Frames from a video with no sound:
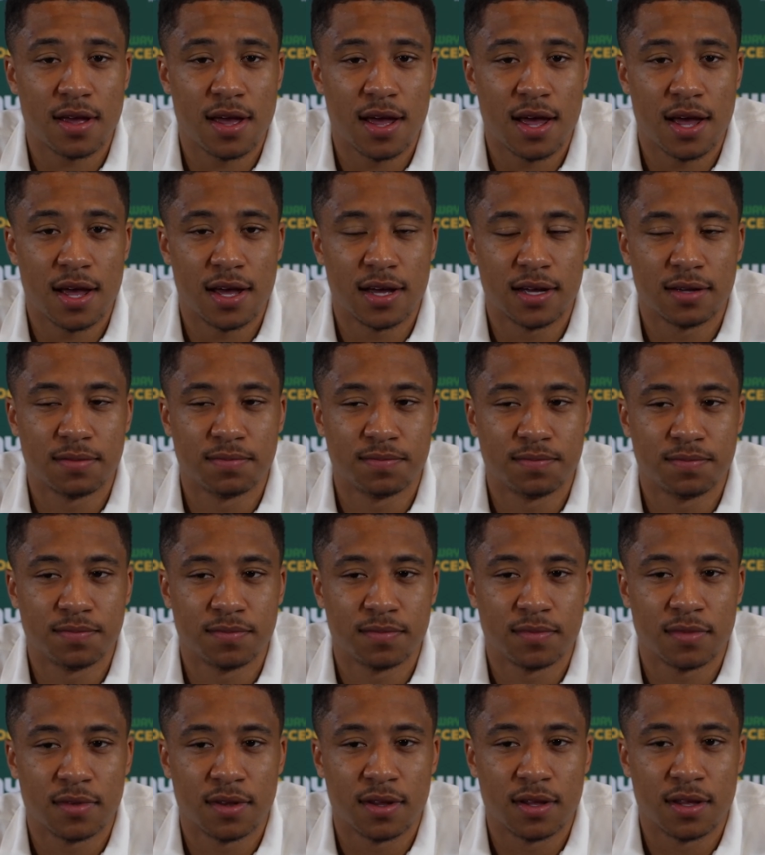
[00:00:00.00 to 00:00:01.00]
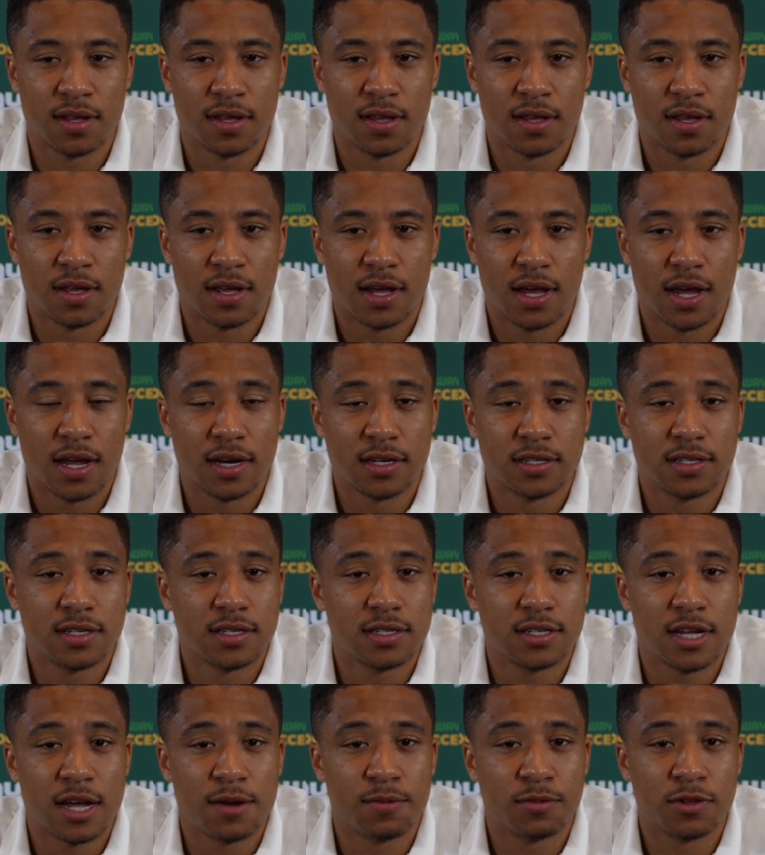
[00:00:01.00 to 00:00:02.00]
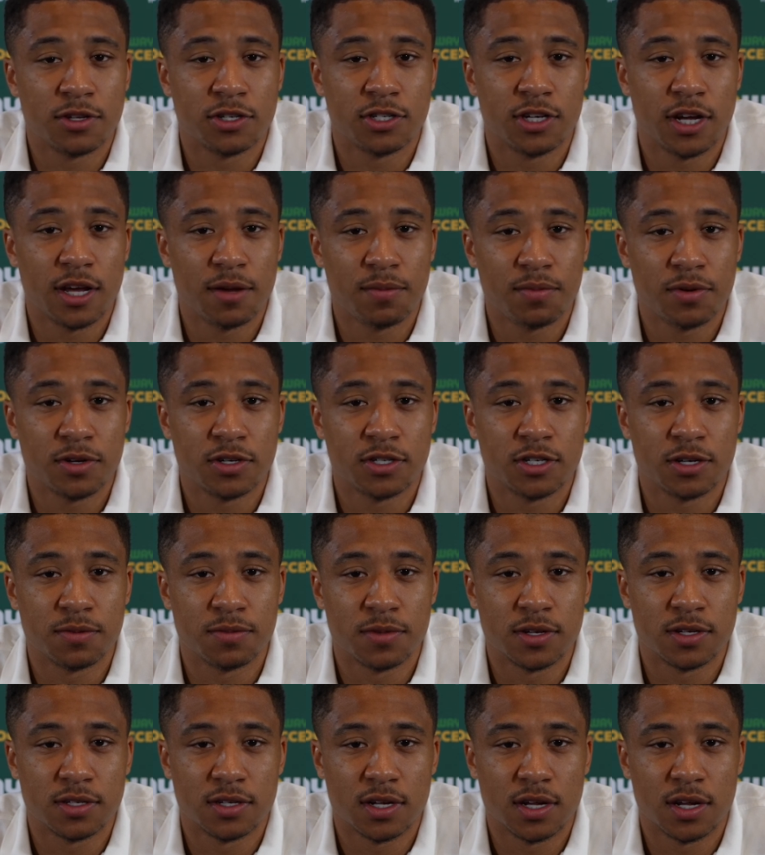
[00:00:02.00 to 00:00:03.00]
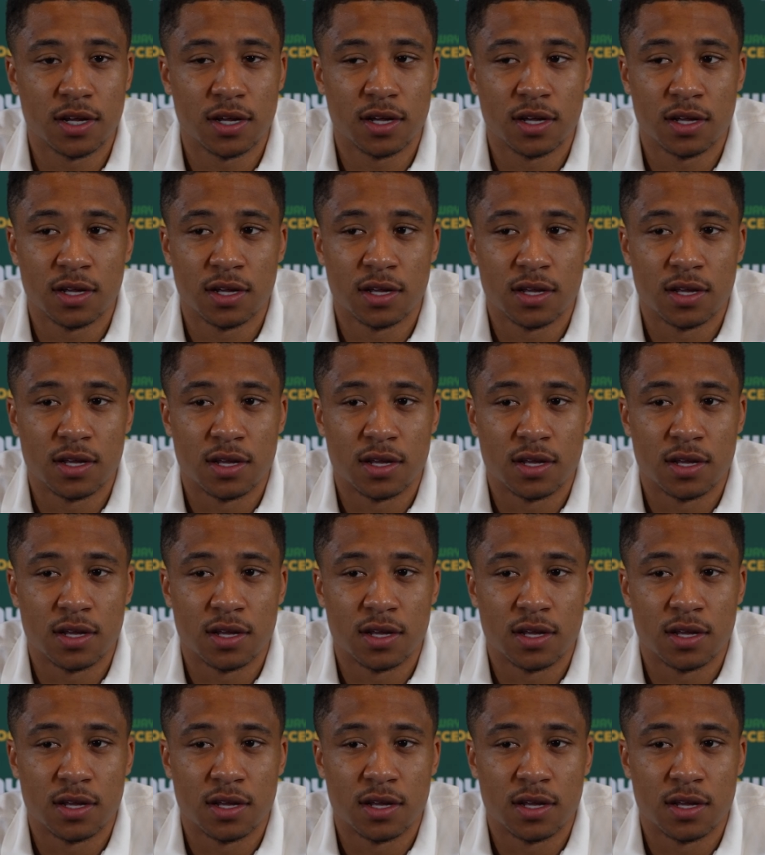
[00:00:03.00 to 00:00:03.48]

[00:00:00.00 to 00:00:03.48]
Um, and it's the same with the championship. There's a,